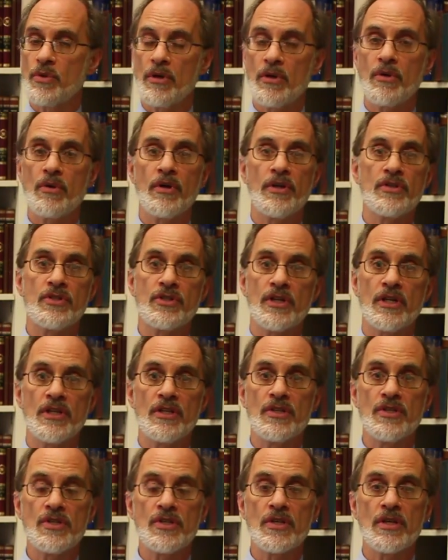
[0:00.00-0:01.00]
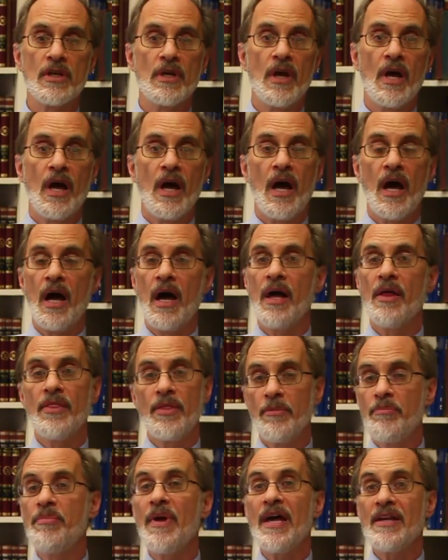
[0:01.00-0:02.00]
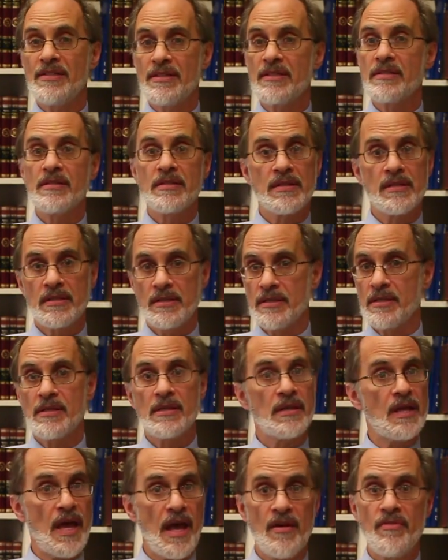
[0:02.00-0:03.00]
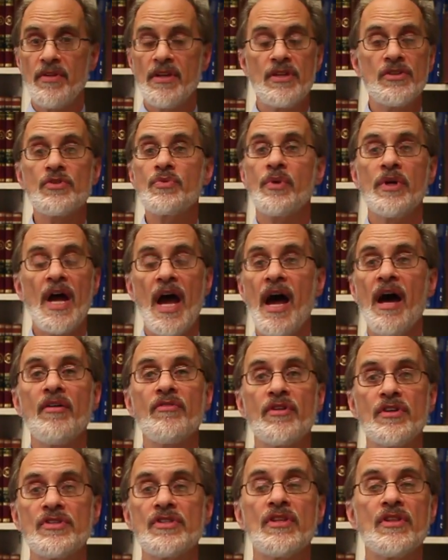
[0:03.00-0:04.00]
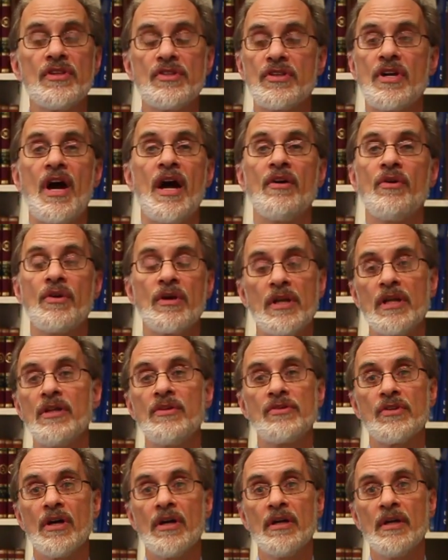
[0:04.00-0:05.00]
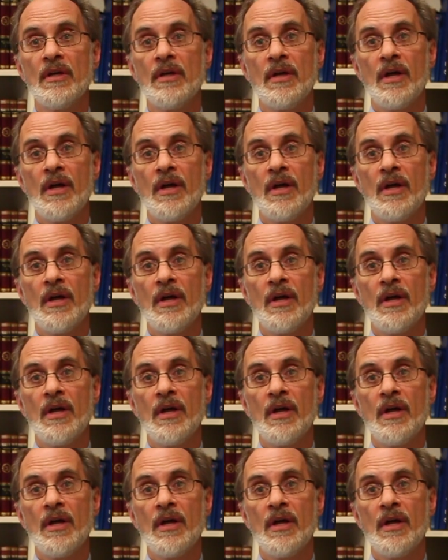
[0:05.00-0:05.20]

or Christians. The best evidence we have is in this Cairo Genizah.